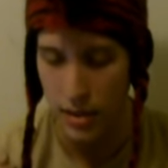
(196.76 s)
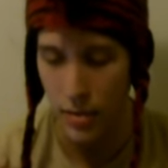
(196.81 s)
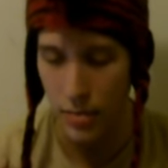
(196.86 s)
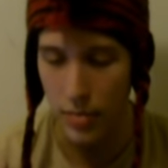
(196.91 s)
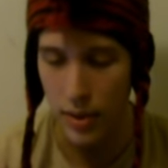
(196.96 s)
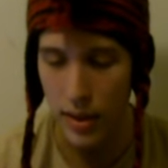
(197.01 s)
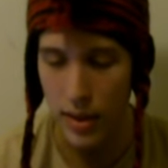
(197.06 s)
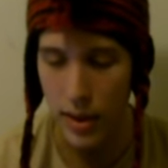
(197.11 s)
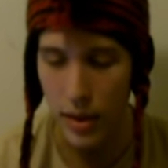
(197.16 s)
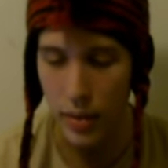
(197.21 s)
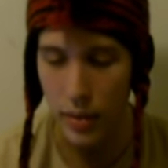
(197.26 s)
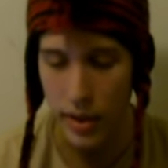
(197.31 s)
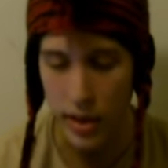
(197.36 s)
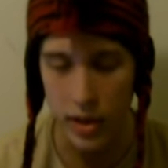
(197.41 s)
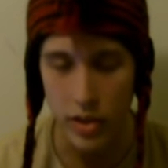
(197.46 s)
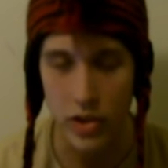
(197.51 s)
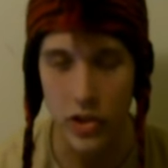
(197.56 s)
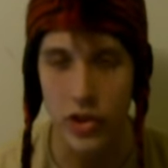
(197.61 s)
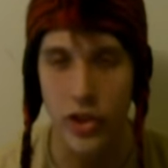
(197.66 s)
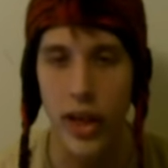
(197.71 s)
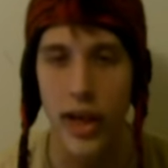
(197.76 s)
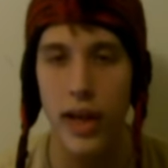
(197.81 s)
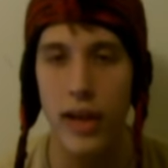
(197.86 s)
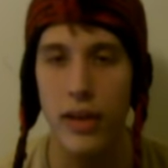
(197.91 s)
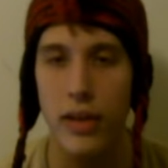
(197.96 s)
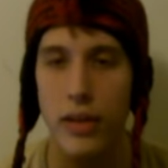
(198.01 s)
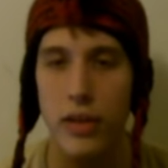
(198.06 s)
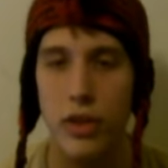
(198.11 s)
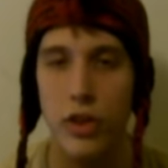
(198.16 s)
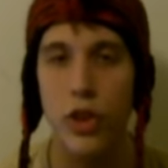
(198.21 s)
something that we can
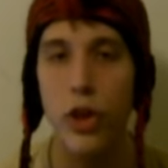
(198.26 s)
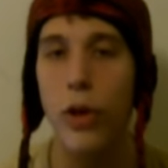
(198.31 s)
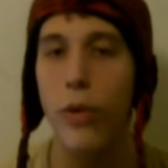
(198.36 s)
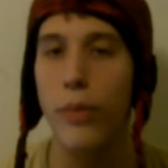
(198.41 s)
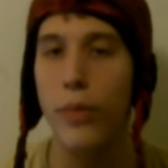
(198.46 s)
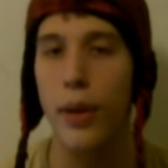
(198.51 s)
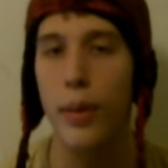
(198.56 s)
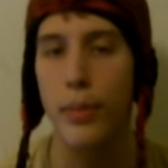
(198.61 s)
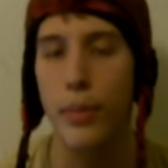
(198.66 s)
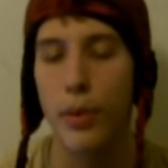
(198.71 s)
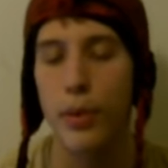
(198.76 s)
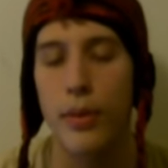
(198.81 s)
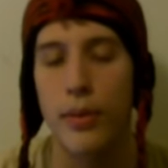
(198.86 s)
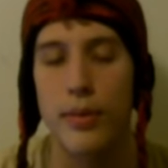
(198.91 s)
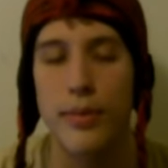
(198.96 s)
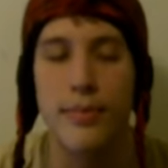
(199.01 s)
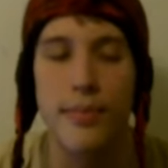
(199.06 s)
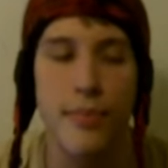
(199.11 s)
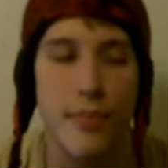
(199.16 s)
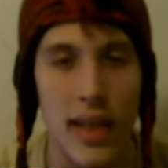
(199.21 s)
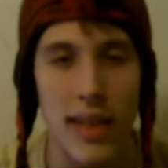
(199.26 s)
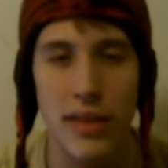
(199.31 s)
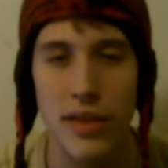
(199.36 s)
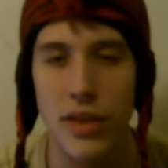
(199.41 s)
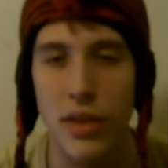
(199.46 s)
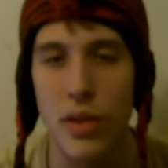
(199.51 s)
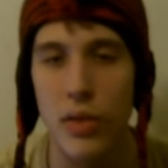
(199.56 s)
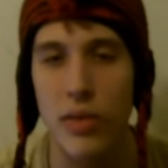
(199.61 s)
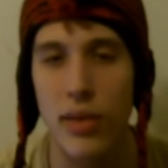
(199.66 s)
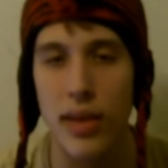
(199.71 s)
share and show people. And
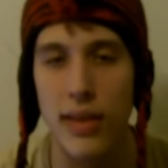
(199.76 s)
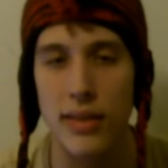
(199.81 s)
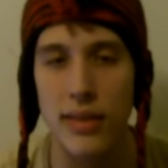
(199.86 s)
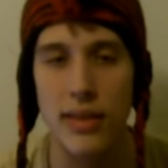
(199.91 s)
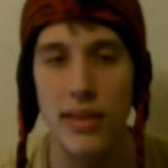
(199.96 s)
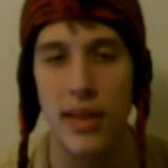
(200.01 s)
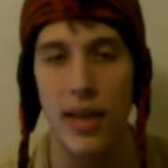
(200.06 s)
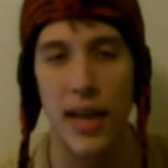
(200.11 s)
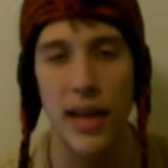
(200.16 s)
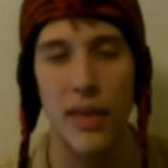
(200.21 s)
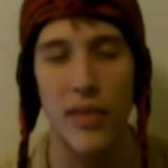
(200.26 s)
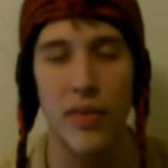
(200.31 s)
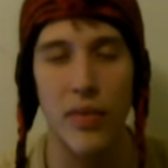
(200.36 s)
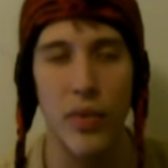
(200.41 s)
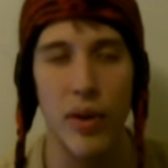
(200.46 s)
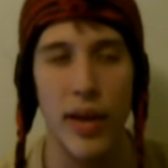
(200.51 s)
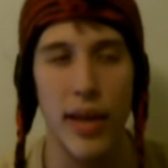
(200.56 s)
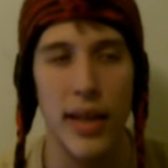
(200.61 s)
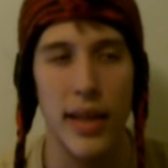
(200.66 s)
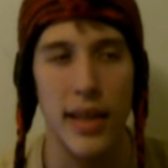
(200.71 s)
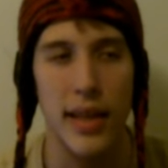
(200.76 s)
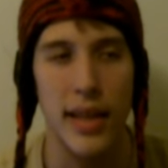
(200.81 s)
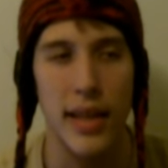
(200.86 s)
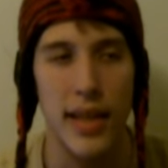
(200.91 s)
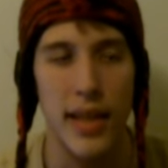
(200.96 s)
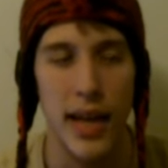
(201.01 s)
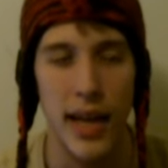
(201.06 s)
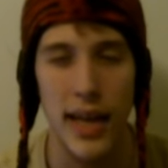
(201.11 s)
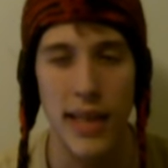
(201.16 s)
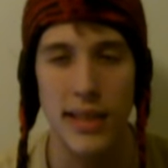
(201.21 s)
so that's the kind of way
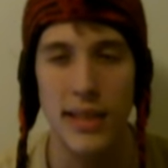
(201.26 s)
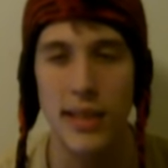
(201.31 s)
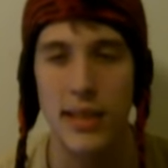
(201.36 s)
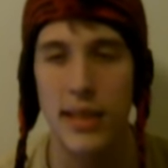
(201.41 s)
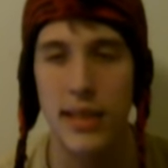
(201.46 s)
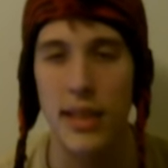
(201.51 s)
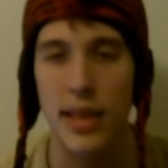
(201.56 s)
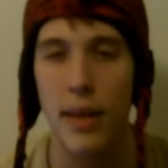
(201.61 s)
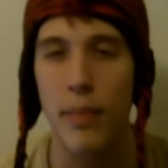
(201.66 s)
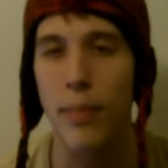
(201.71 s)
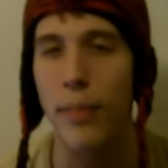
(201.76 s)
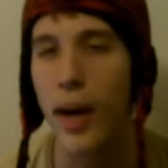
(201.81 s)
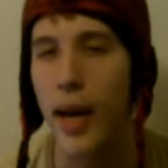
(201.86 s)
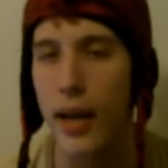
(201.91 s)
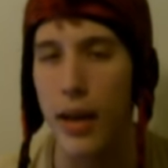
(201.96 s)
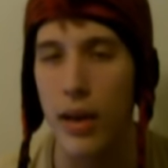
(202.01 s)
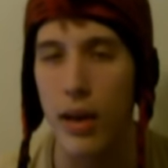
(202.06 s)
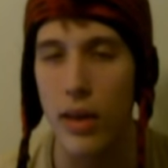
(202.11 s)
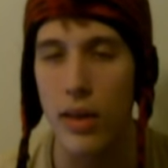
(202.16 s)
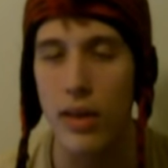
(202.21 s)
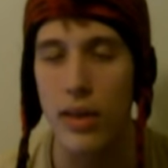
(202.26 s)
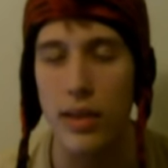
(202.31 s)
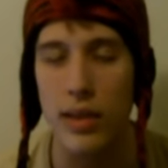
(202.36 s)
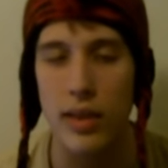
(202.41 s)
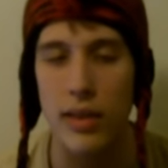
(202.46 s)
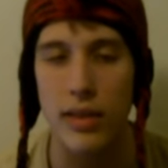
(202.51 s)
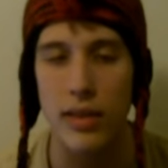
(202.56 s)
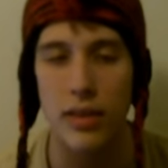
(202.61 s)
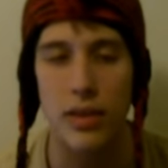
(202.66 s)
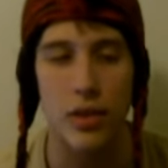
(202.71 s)
that I see that my art
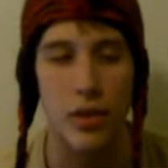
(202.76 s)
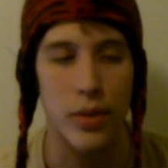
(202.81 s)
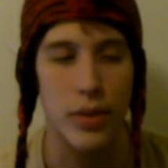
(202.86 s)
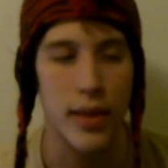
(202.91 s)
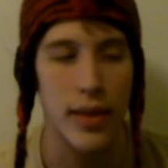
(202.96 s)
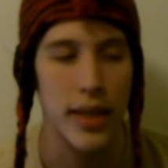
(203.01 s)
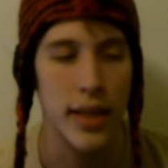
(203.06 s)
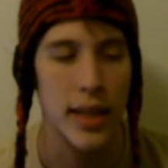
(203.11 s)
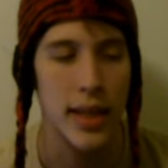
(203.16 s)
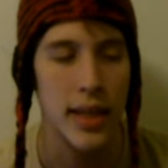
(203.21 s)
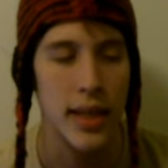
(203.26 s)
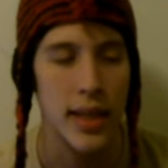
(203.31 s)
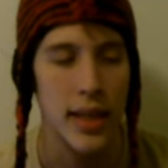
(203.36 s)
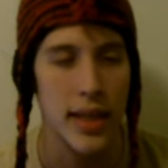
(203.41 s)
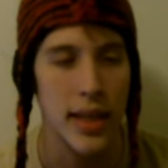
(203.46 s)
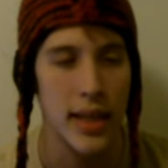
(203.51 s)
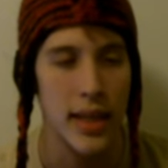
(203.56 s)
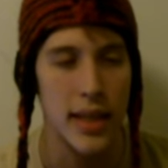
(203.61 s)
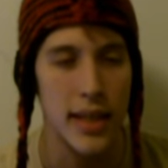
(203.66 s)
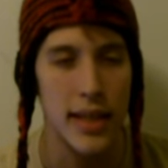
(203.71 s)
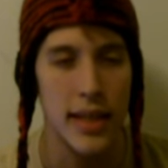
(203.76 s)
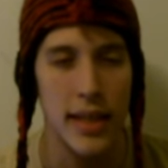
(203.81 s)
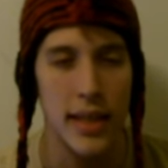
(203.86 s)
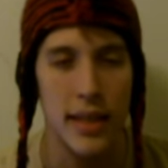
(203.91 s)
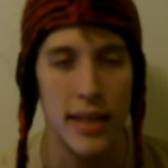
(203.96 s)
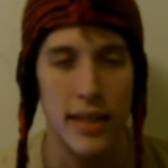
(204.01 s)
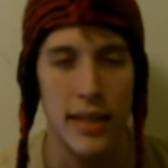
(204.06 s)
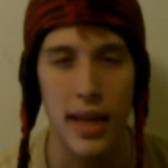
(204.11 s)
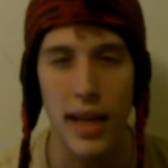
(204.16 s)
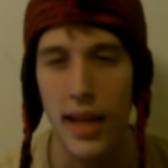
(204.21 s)
is doing,
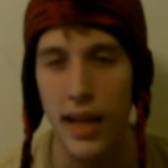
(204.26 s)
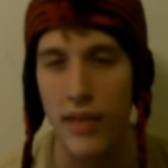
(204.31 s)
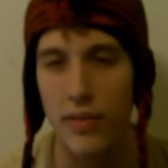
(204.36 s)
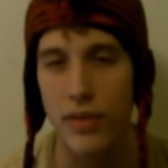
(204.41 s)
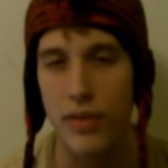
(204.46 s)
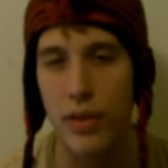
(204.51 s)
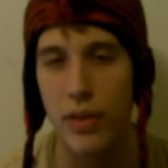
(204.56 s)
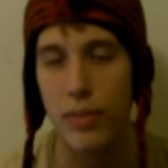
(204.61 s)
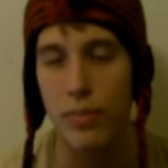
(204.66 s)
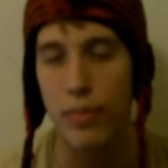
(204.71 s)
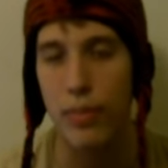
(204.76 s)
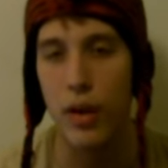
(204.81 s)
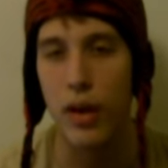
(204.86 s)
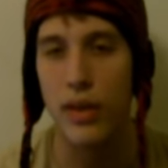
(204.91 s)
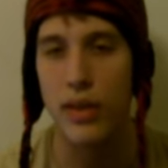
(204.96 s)
is I have some